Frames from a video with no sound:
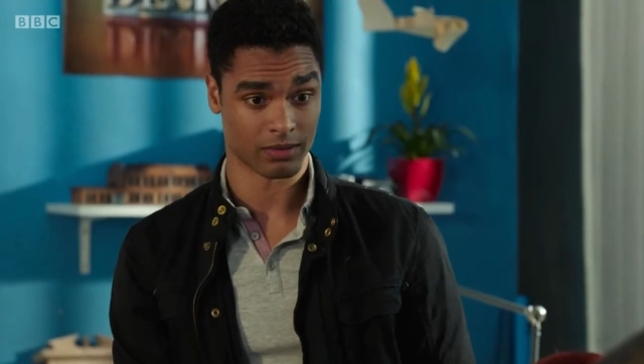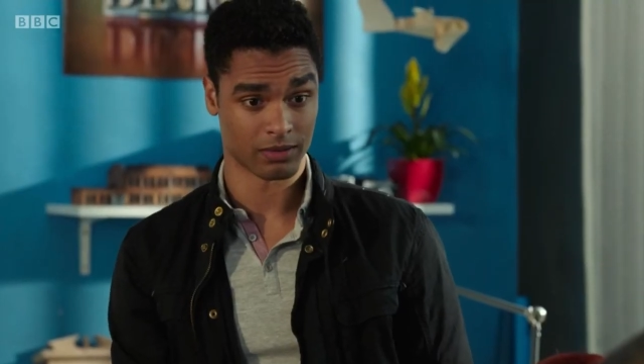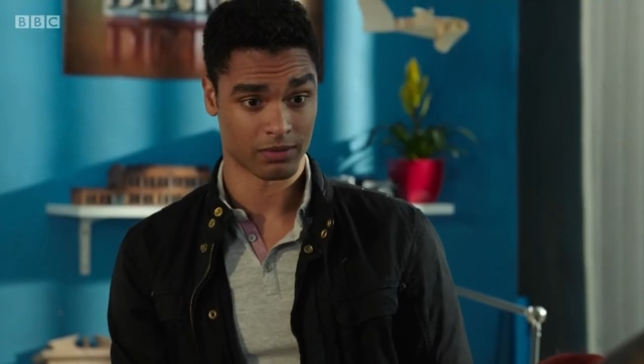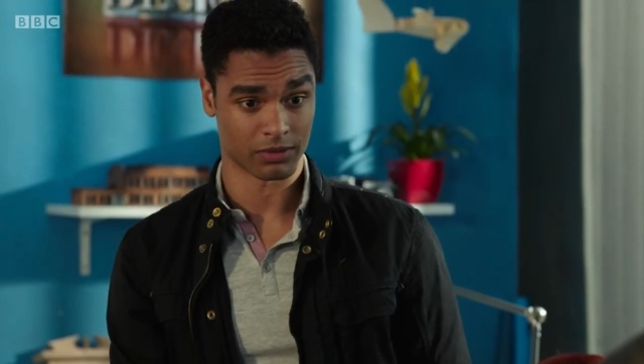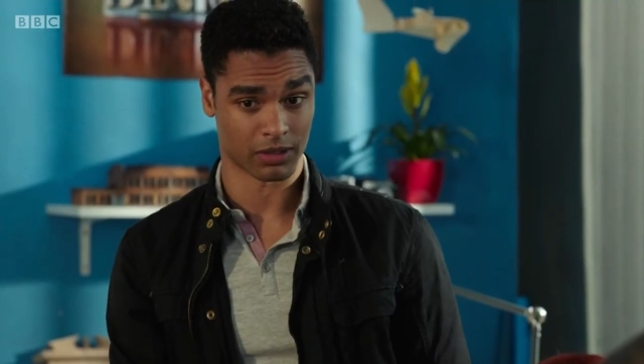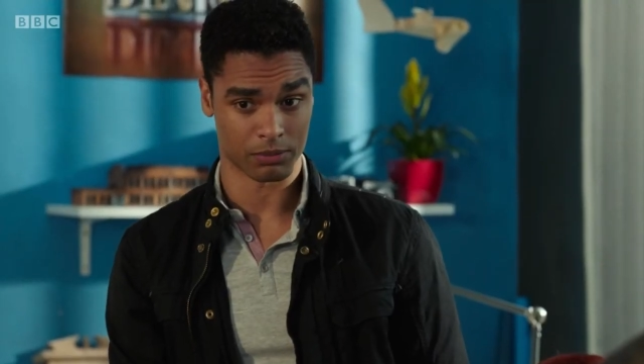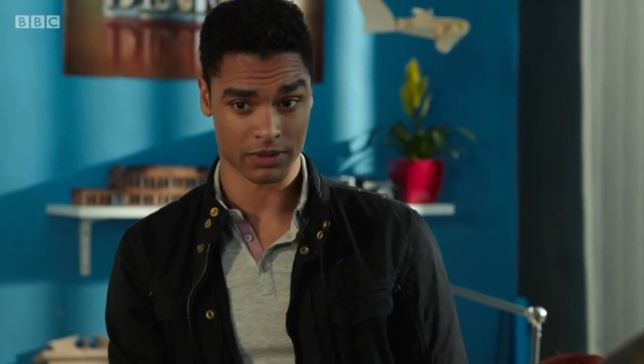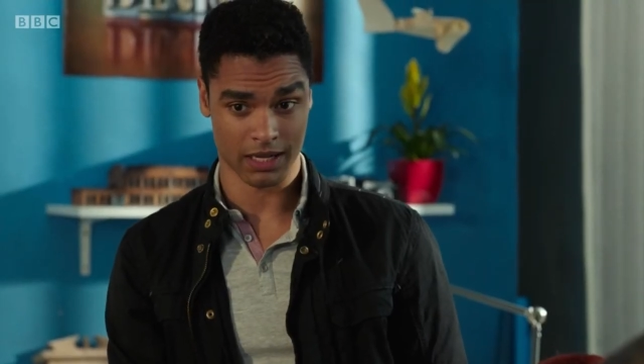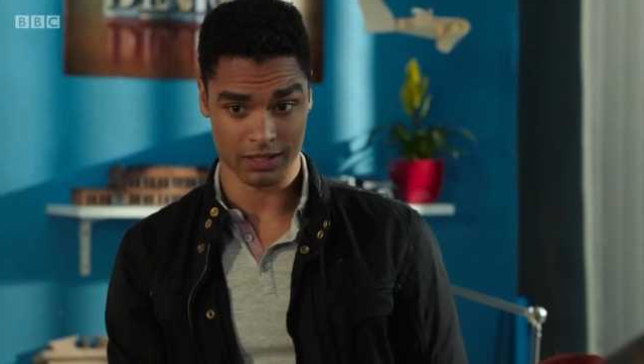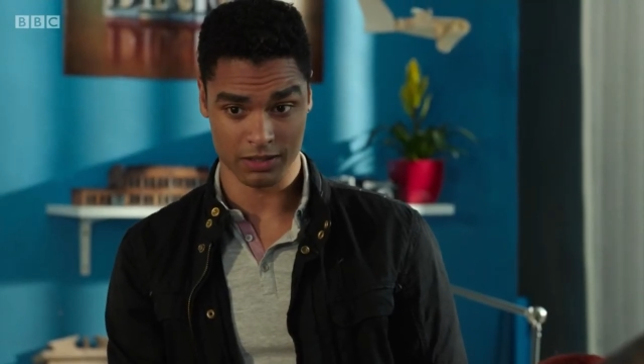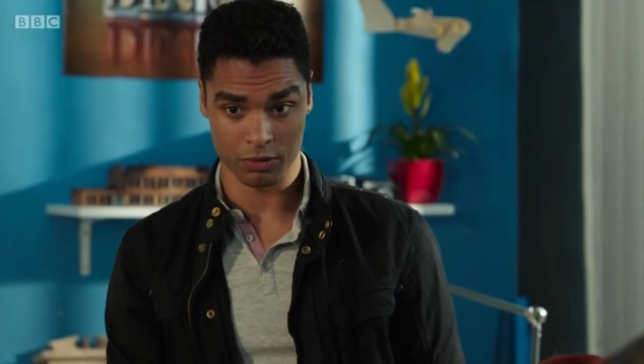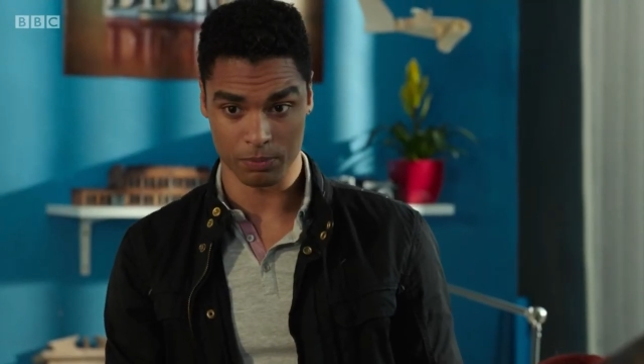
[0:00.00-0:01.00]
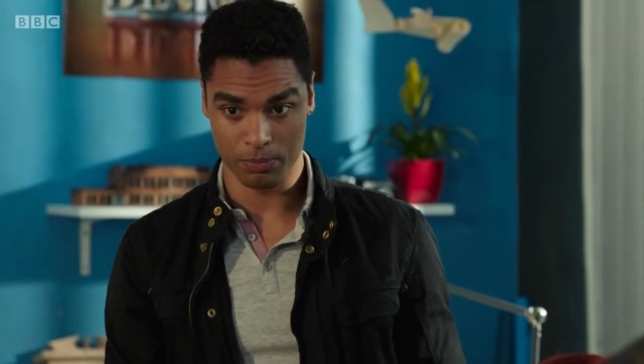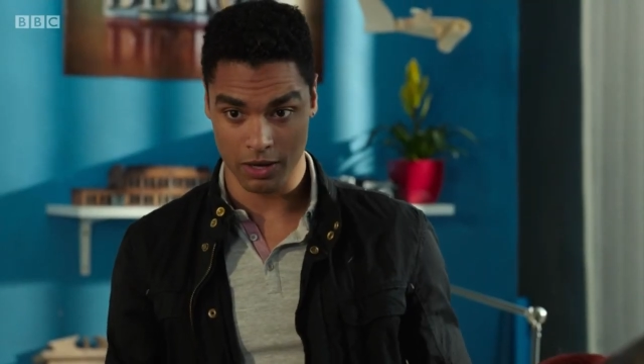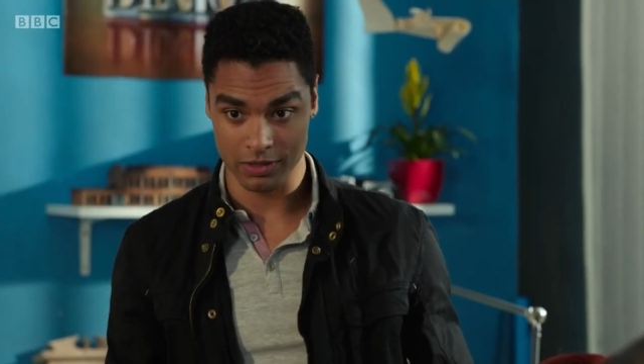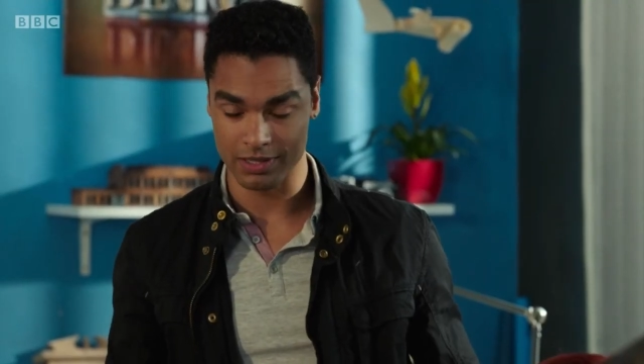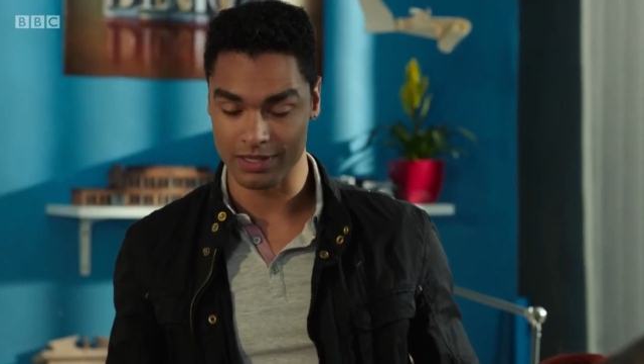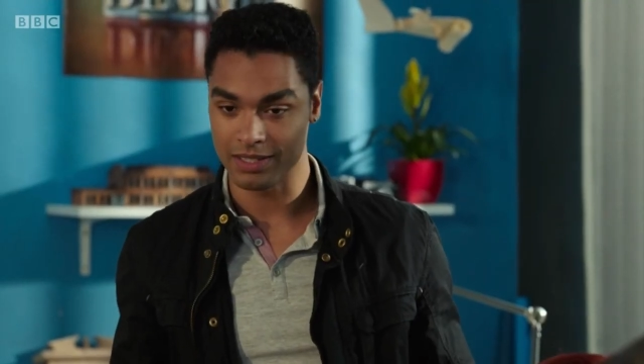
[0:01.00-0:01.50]
I'm trying to present the school
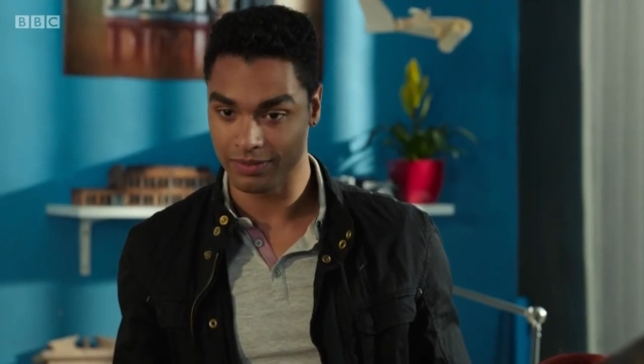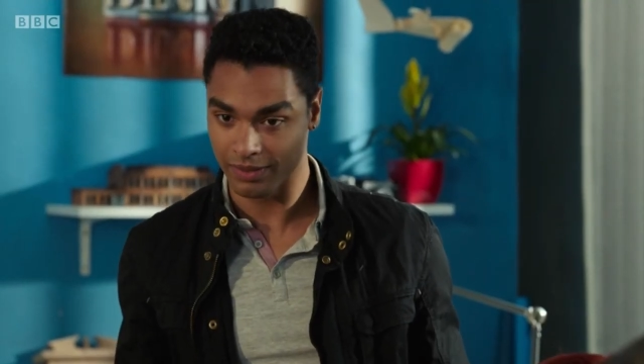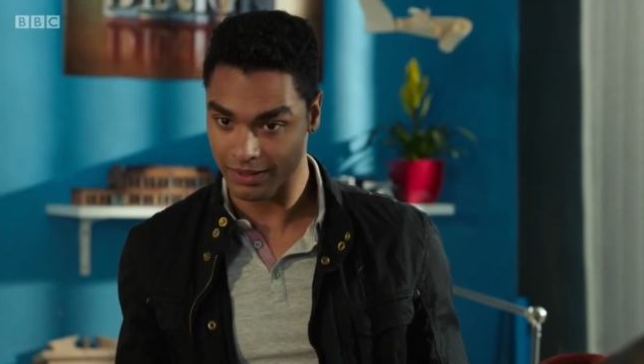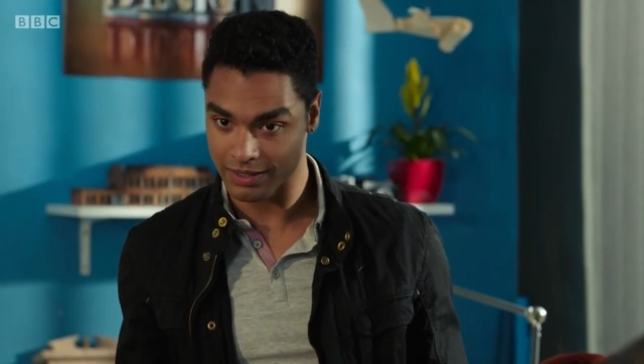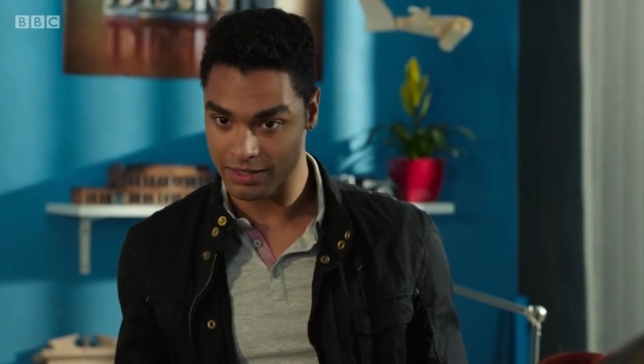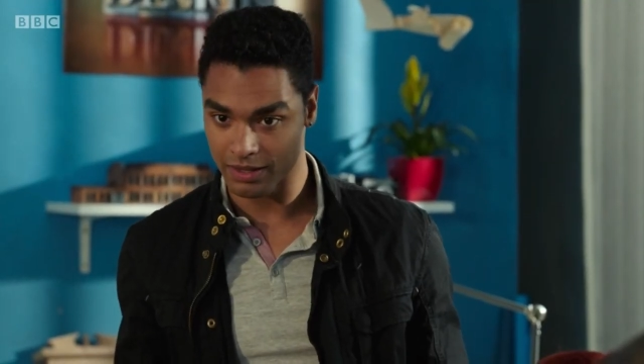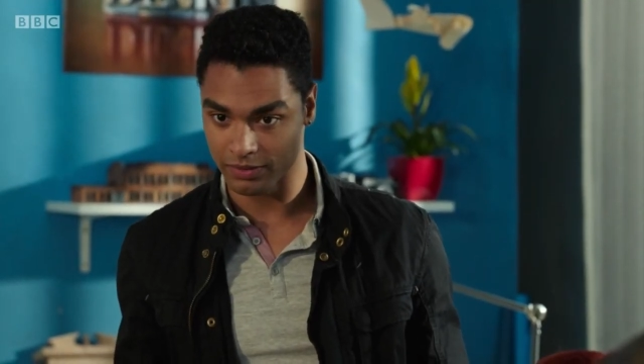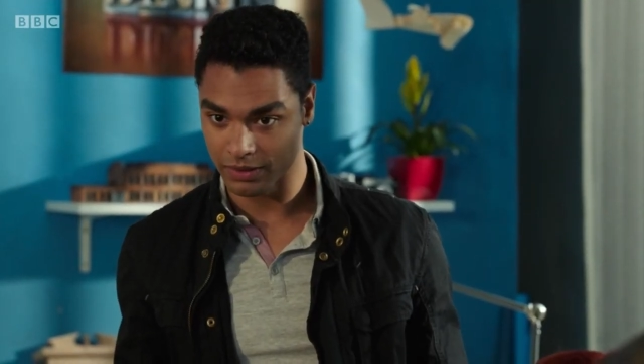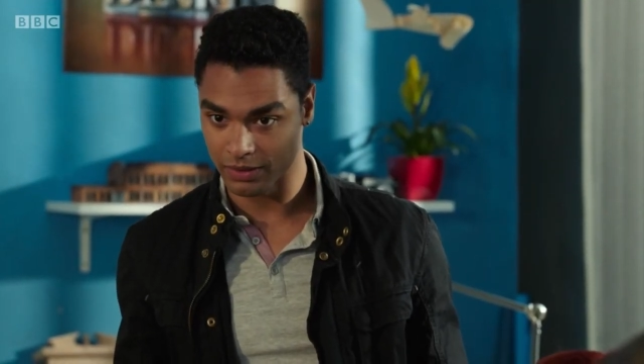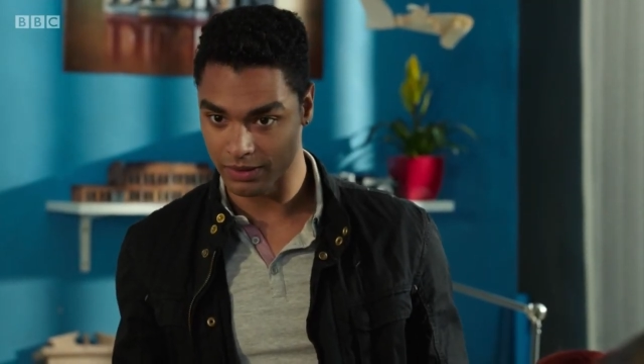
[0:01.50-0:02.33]
positively this afternoon.